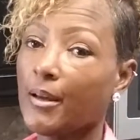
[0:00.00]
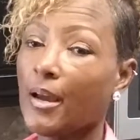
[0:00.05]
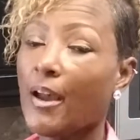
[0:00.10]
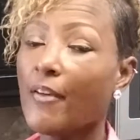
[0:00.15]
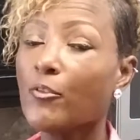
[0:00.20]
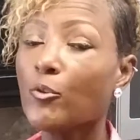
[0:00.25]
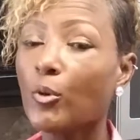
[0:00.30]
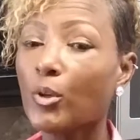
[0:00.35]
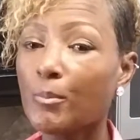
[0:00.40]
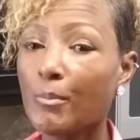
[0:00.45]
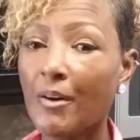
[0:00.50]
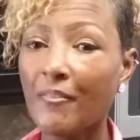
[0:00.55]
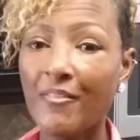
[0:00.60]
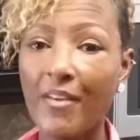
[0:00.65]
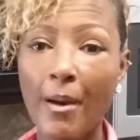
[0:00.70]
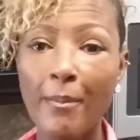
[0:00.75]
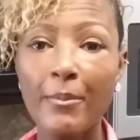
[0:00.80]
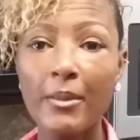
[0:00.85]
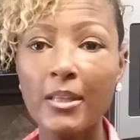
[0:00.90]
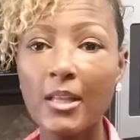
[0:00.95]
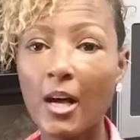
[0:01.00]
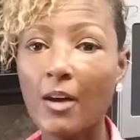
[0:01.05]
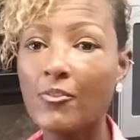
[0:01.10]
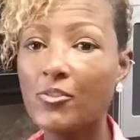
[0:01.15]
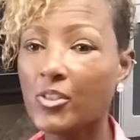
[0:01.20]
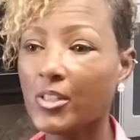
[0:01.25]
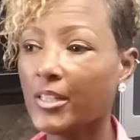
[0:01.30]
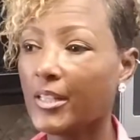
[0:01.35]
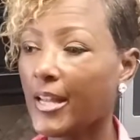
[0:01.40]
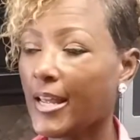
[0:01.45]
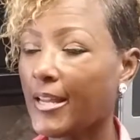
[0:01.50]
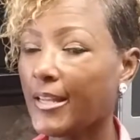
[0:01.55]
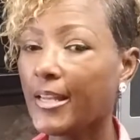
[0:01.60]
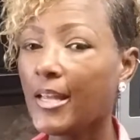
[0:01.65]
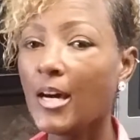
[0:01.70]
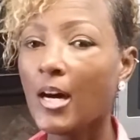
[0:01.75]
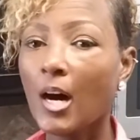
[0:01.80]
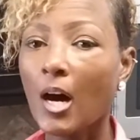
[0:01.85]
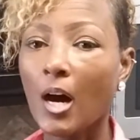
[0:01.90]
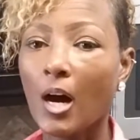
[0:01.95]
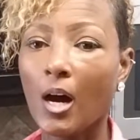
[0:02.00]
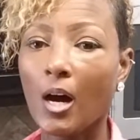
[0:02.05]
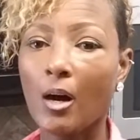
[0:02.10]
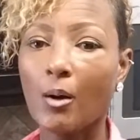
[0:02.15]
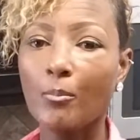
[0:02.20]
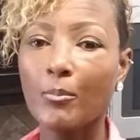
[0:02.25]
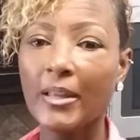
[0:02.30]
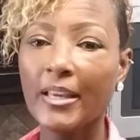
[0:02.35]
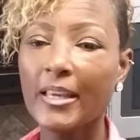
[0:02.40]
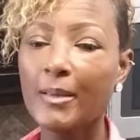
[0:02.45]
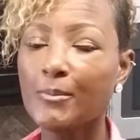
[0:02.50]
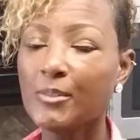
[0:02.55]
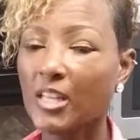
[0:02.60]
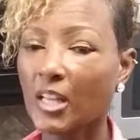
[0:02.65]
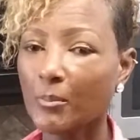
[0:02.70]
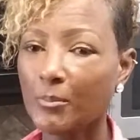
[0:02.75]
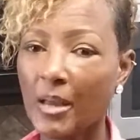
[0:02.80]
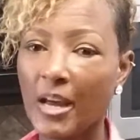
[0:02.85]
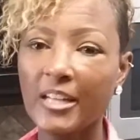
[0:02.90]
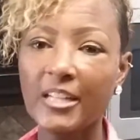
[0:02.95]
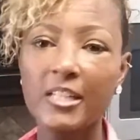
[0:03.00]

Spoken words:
Everyone in my family loves it, and they keep telling me